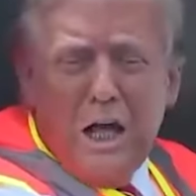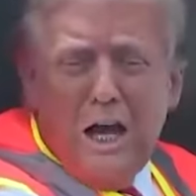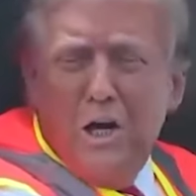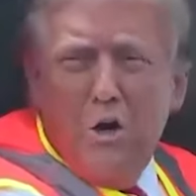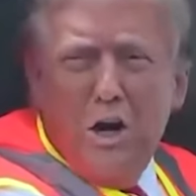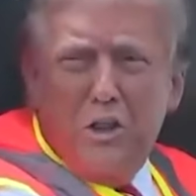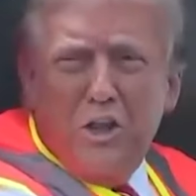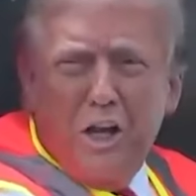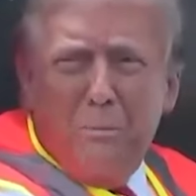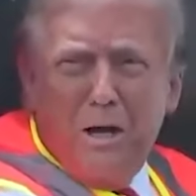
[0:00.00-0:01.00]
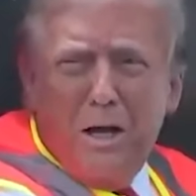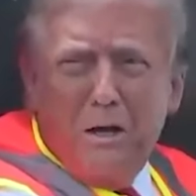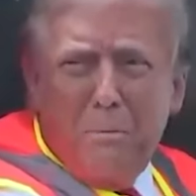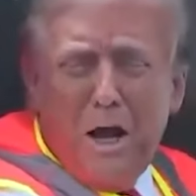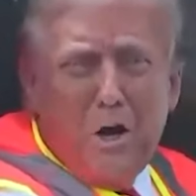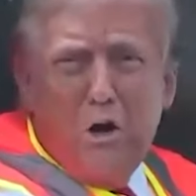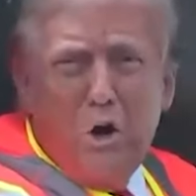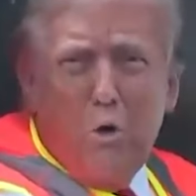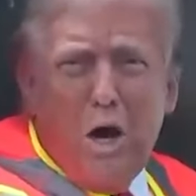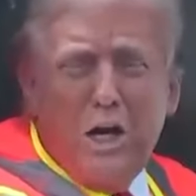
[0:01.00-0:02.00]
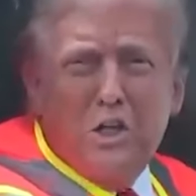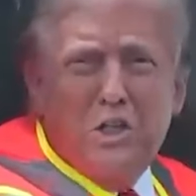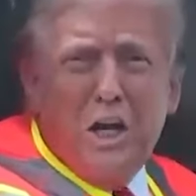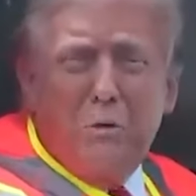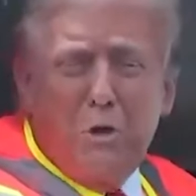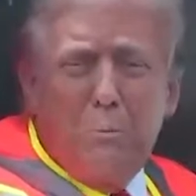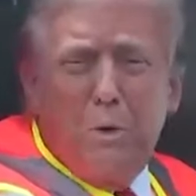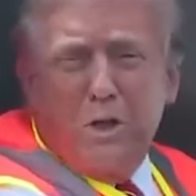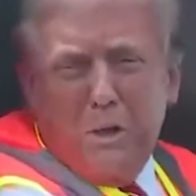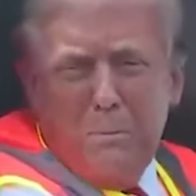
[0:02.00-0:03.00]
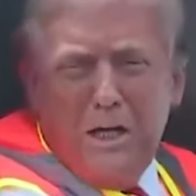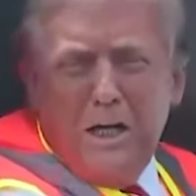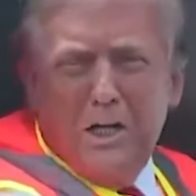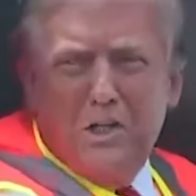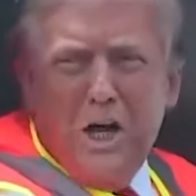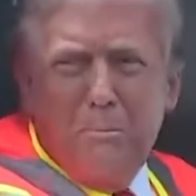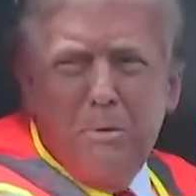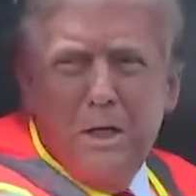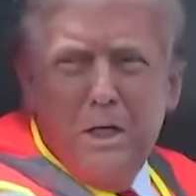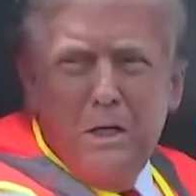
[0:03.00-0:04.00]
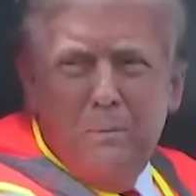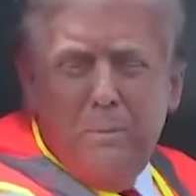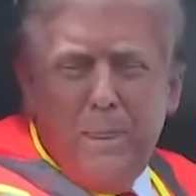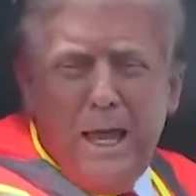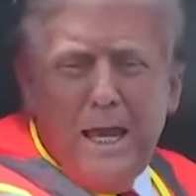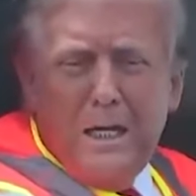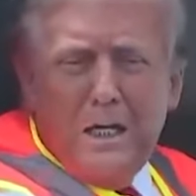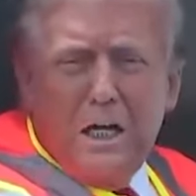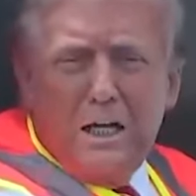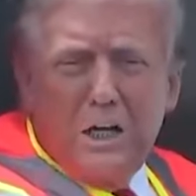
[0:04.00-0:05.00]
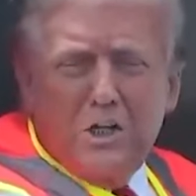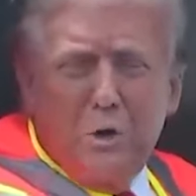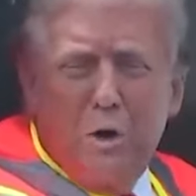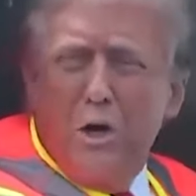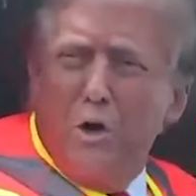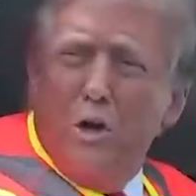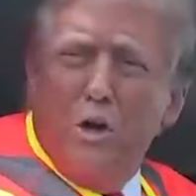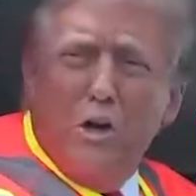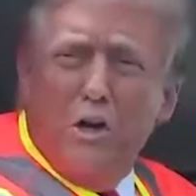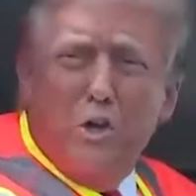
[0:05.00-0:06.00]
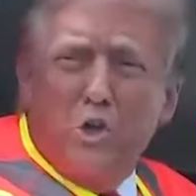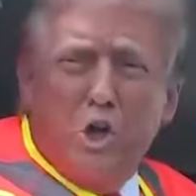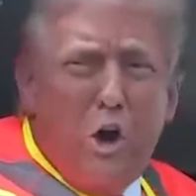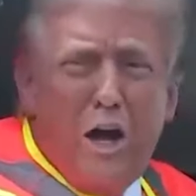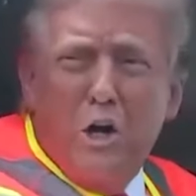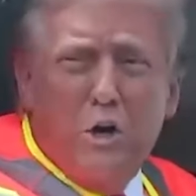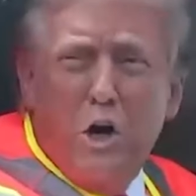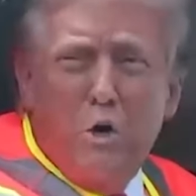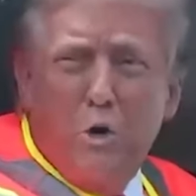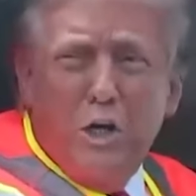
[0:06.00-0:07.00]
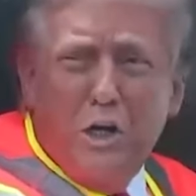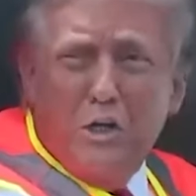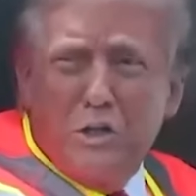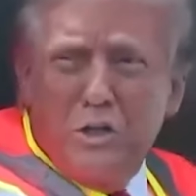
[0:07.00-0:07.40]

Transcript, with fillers: I know nothing about him. I don't know why he's there. You put comedians up, and uh, I guess he went on earlier in the show. I don't know who he is.